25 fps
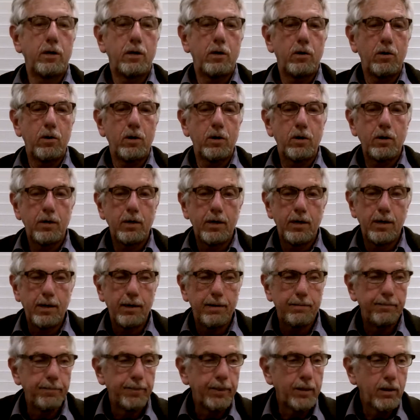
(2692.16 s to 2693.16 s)
or
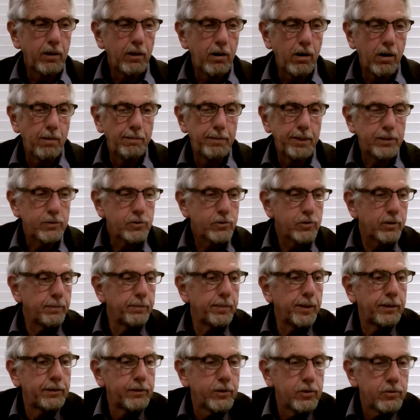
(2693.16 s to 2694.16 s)
um, comments
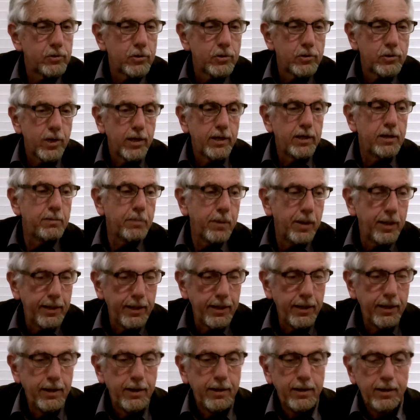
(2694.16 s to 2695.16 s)
about this. Does
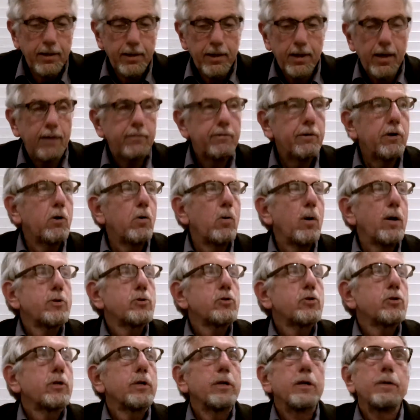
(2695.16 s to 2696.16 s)
anybody have a
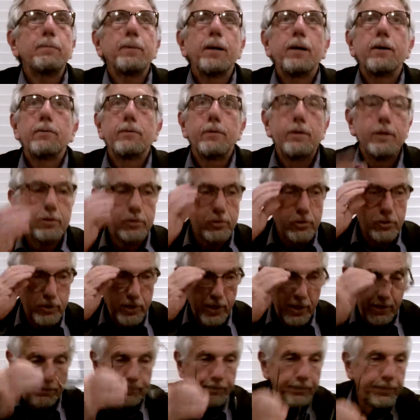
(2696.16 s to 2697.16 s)
question about this,
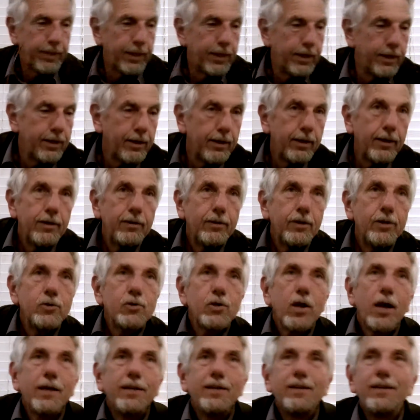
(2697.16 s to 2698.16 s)
um,
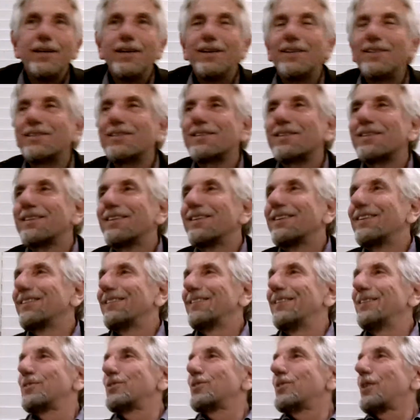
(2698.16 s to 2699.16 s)
these ideas,
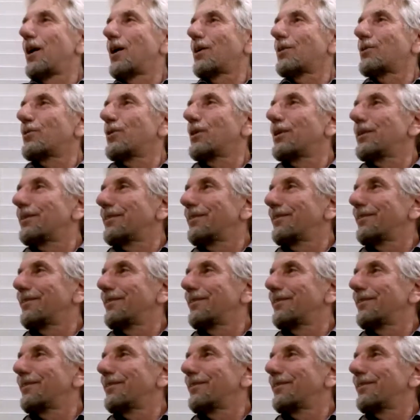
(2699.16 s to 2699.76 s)
this doctrine?